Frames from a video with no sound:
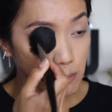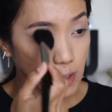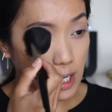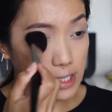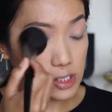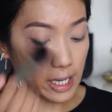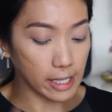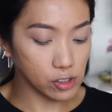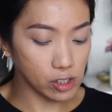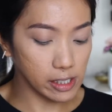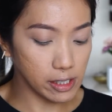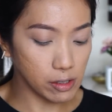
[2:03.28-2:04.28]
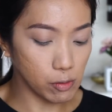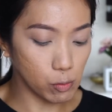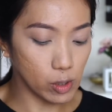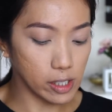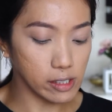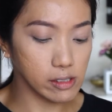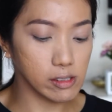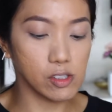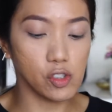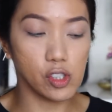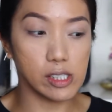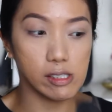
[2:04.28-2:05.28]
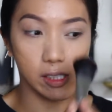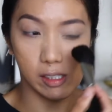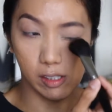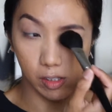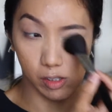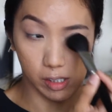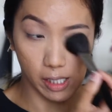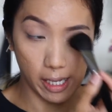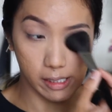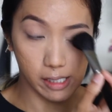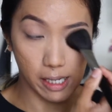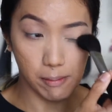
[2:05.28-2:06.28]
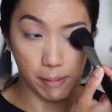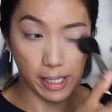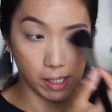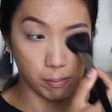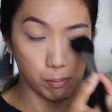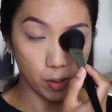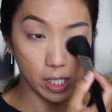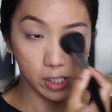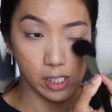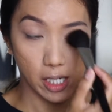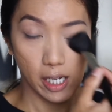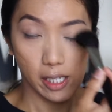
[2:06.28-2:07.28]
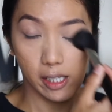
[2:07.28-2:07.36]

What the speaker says: brush actually works just as good as a makeup brush.